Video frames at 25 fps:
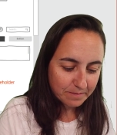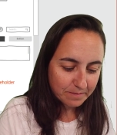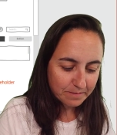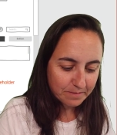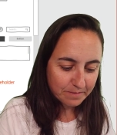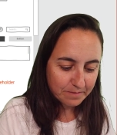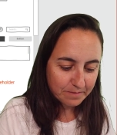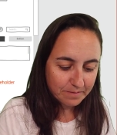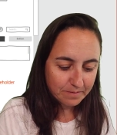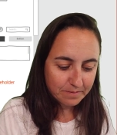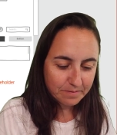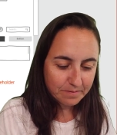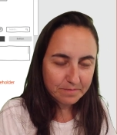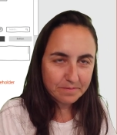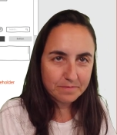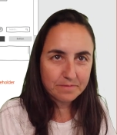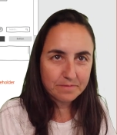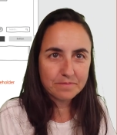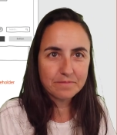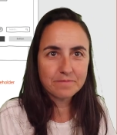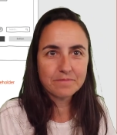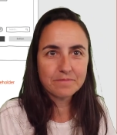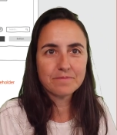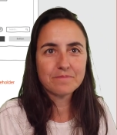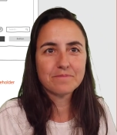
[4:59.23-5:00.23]

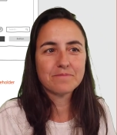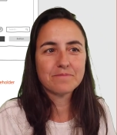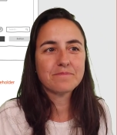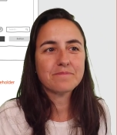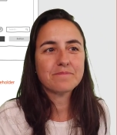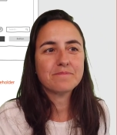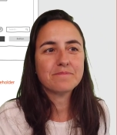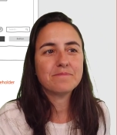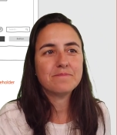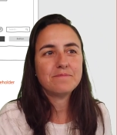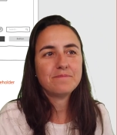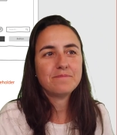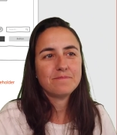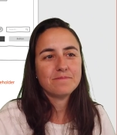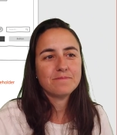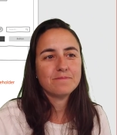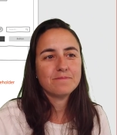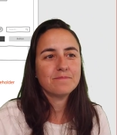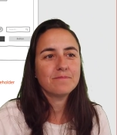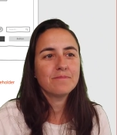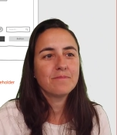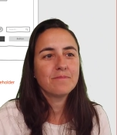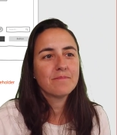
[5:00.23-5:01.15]
No one is speaking in this clip.